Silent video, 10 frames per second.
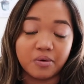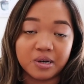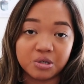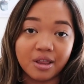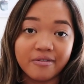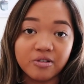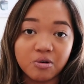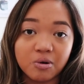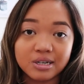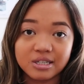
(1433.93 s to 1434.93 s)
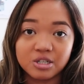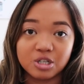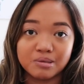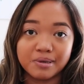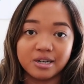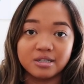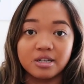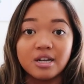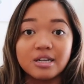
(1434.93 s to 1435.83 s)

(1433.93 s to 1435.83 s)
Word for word: 200 level courses just because